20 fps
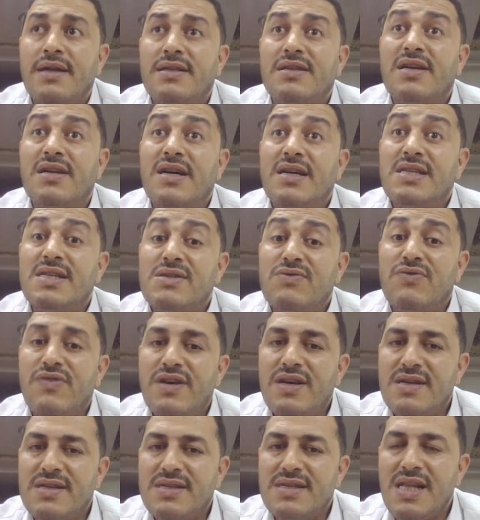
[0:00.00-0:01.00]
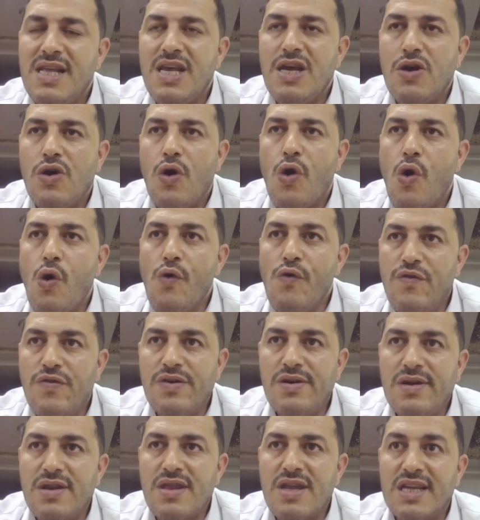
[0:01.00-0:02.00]
transversely
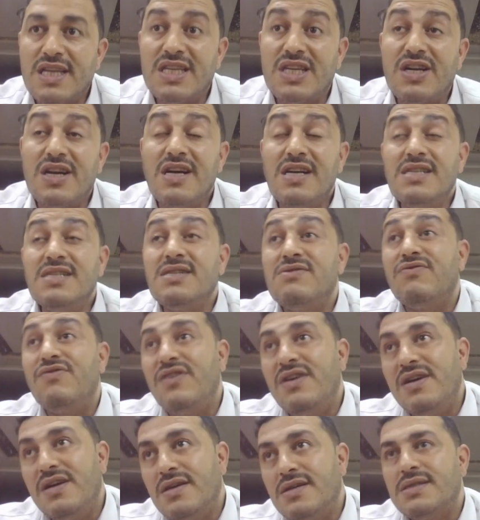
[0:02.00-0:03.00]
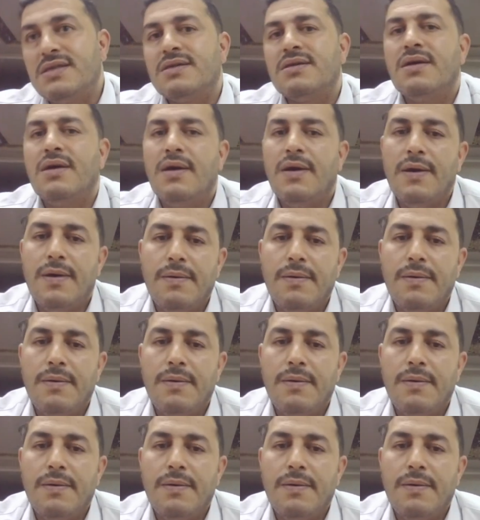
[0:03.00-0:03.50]
over the transverse